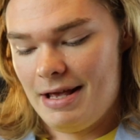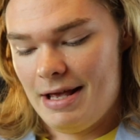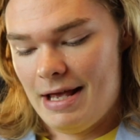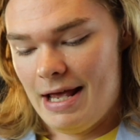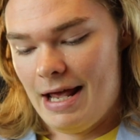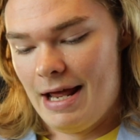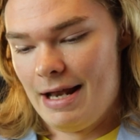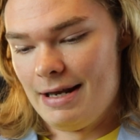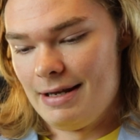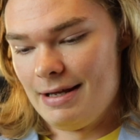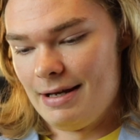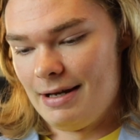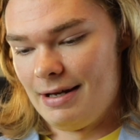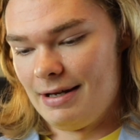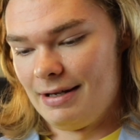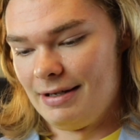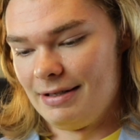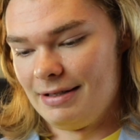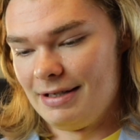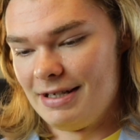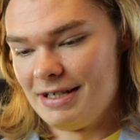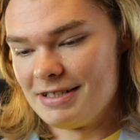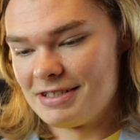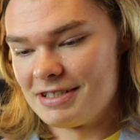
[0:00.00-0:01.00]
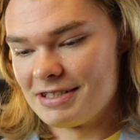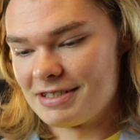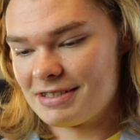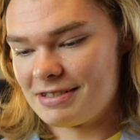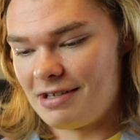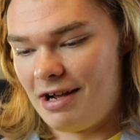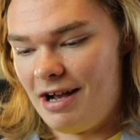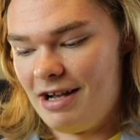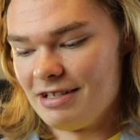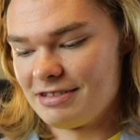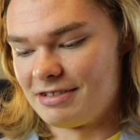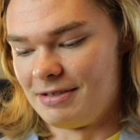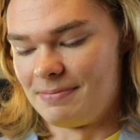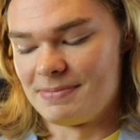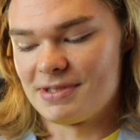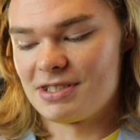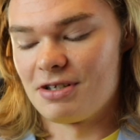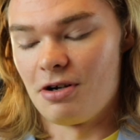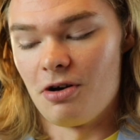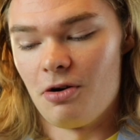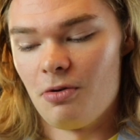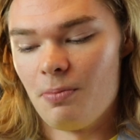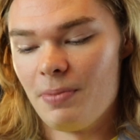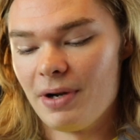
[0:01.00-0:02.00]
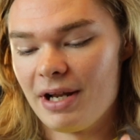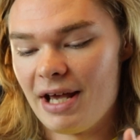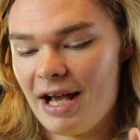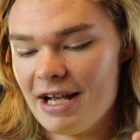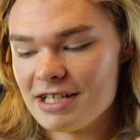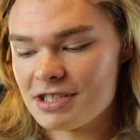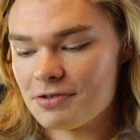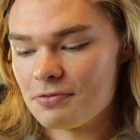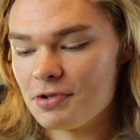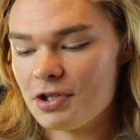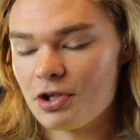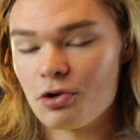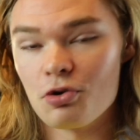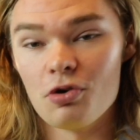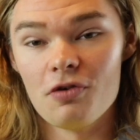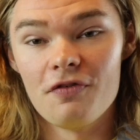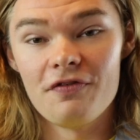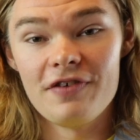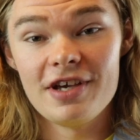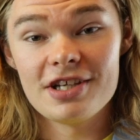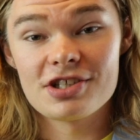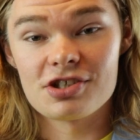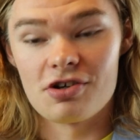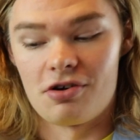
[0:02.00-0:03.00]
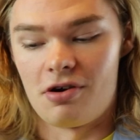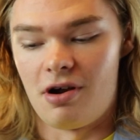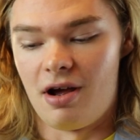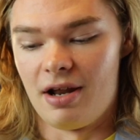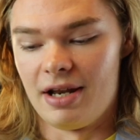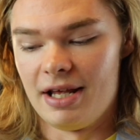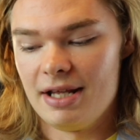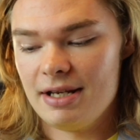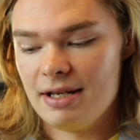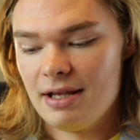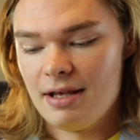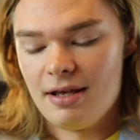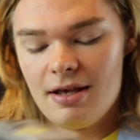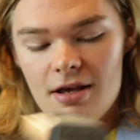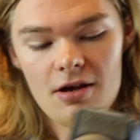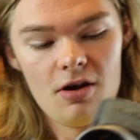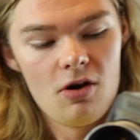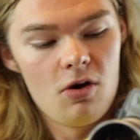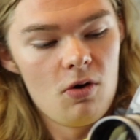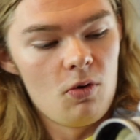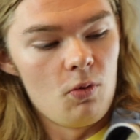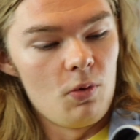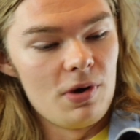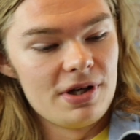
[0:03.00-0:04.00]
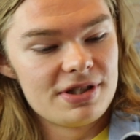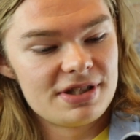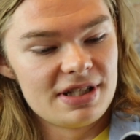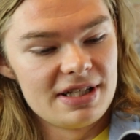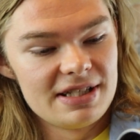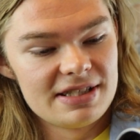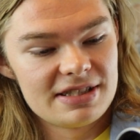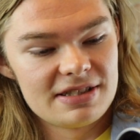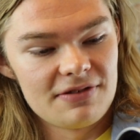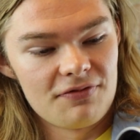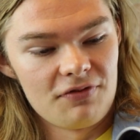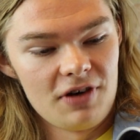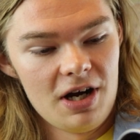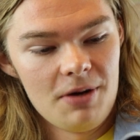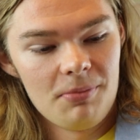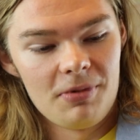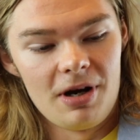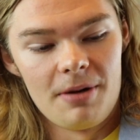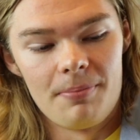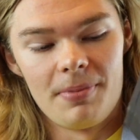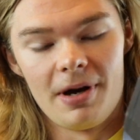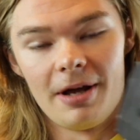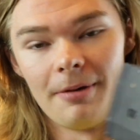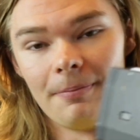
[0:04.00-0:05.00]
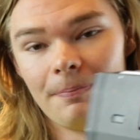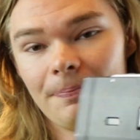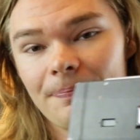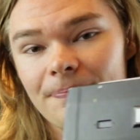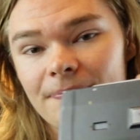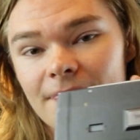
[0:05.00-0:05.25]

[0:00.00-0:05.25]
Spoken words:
And it's just awesome. But it has a really cool feature on it, which is the frame rate button.